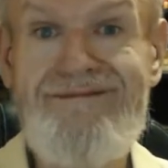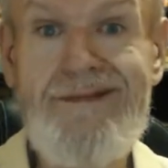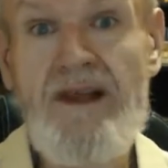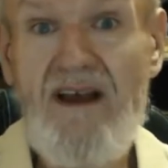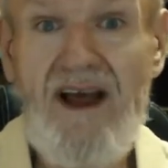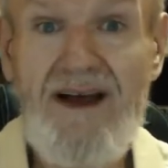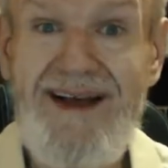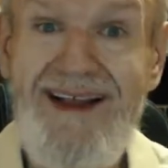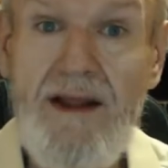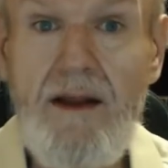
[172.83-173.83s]

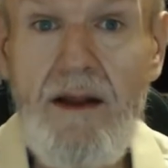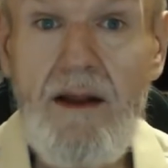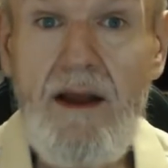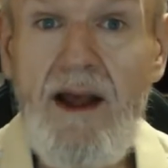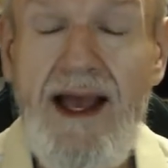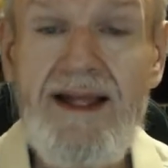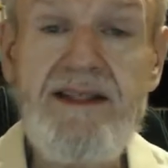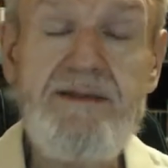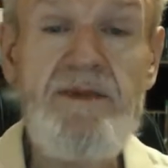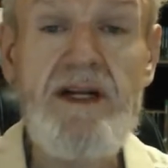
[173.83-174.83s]
and
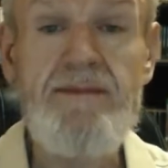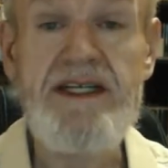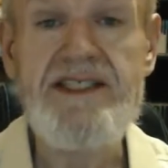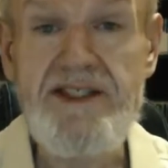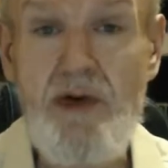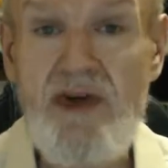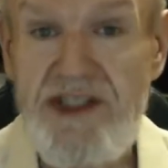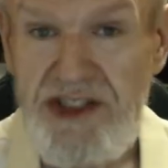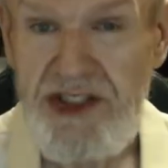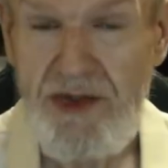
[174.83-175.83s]
it's been in my
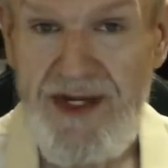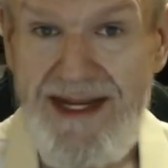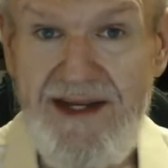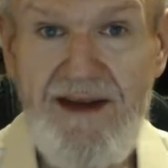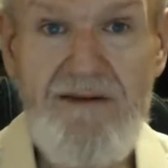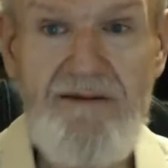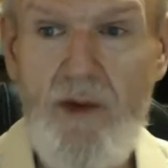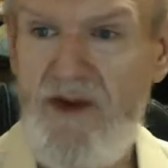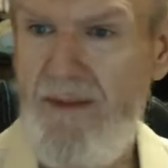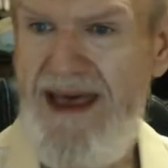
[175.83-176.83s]
storage unit
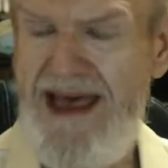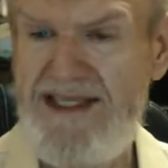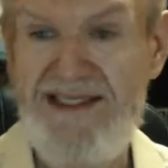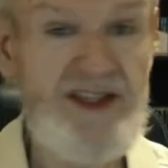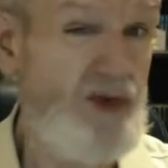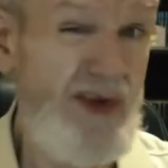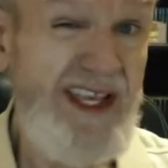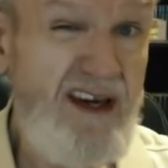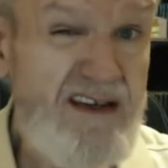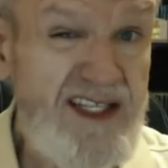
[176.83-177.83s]
for the past three
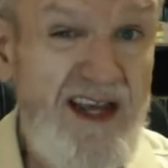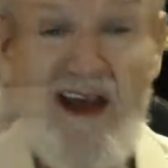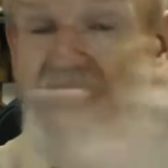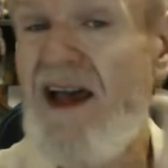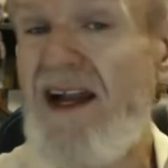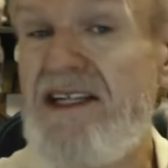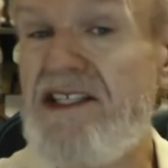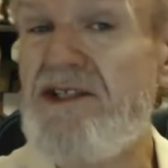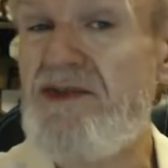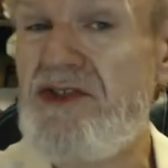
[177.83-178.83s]
years, and I
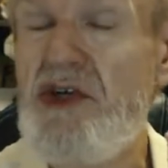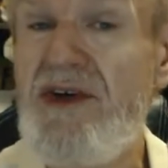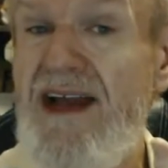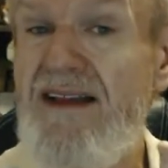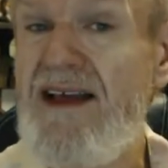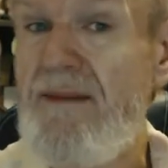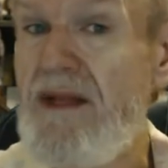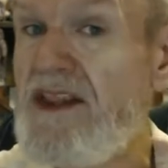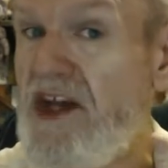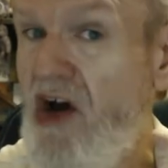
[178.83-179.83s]
just took it out like a
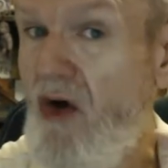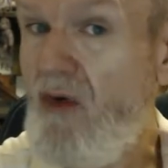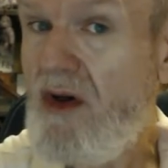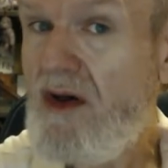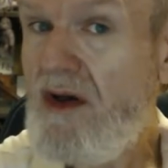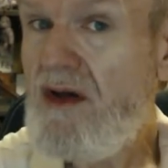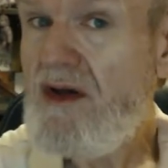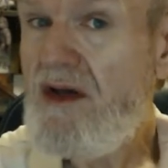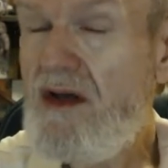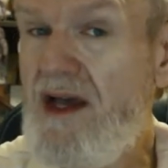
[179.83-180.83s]
month ago.
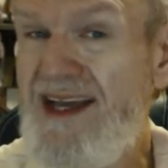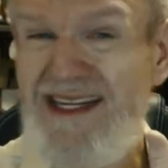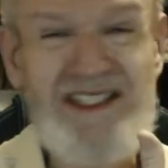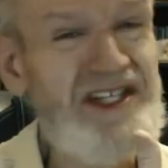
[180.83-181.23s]
And it's